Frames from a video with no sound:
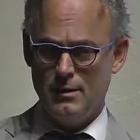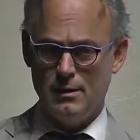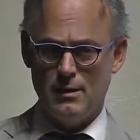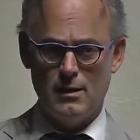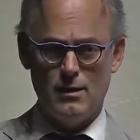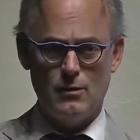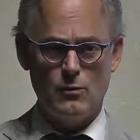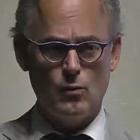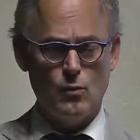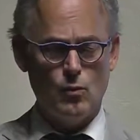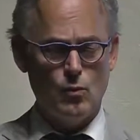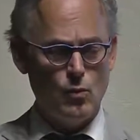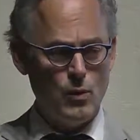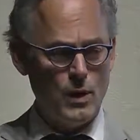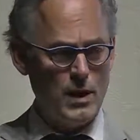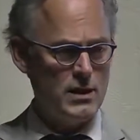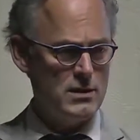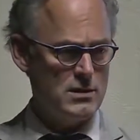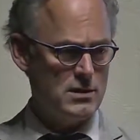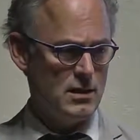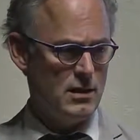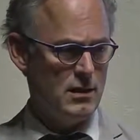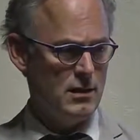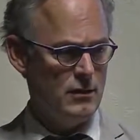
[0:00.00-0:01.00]
And when
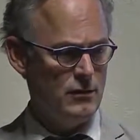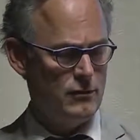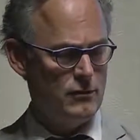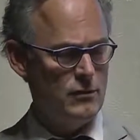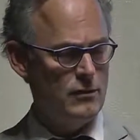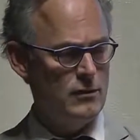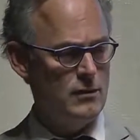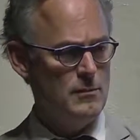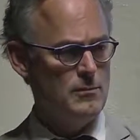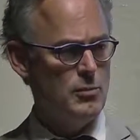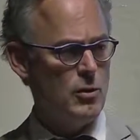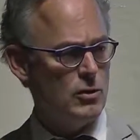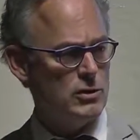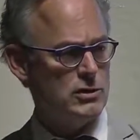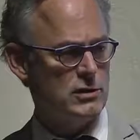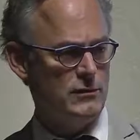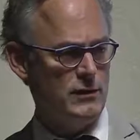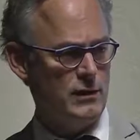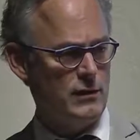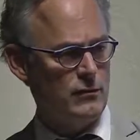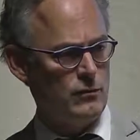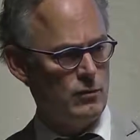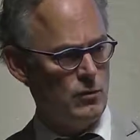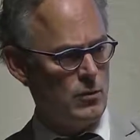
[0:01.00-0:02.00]
it does, the
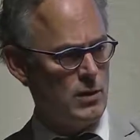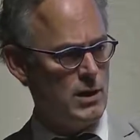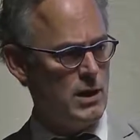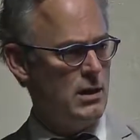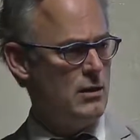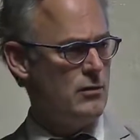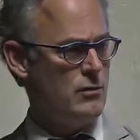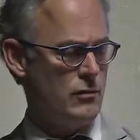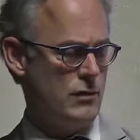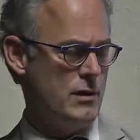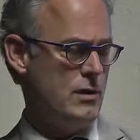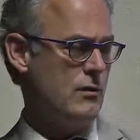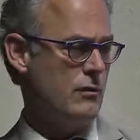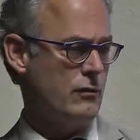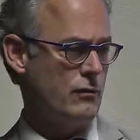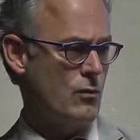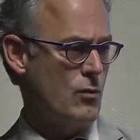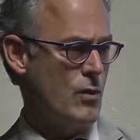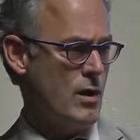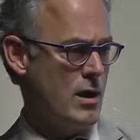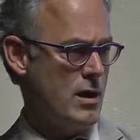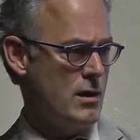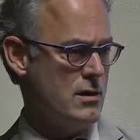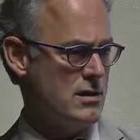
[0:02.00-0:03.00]
Bolsheviks who are in Theater
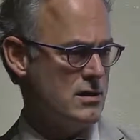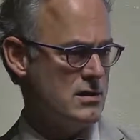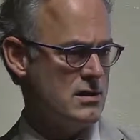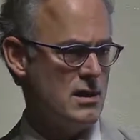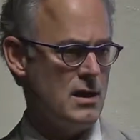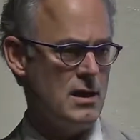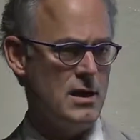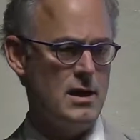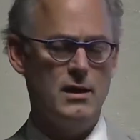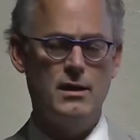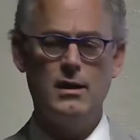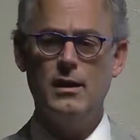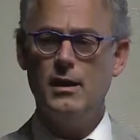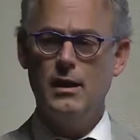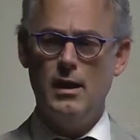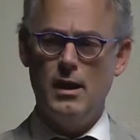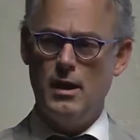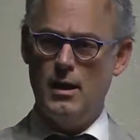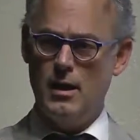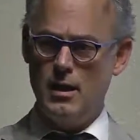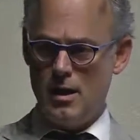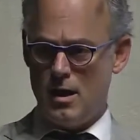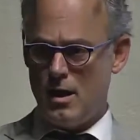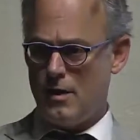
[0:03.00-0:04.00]
Square decide
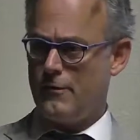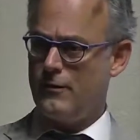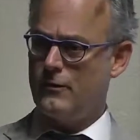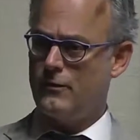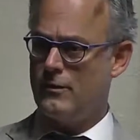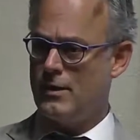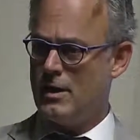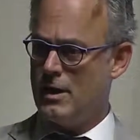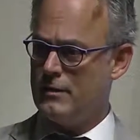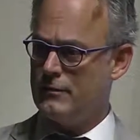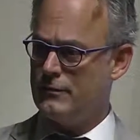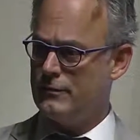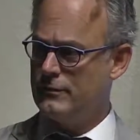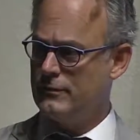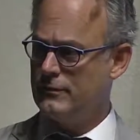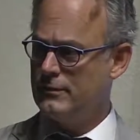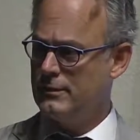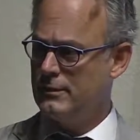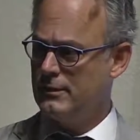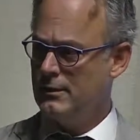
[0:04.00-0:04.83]
enough is enough,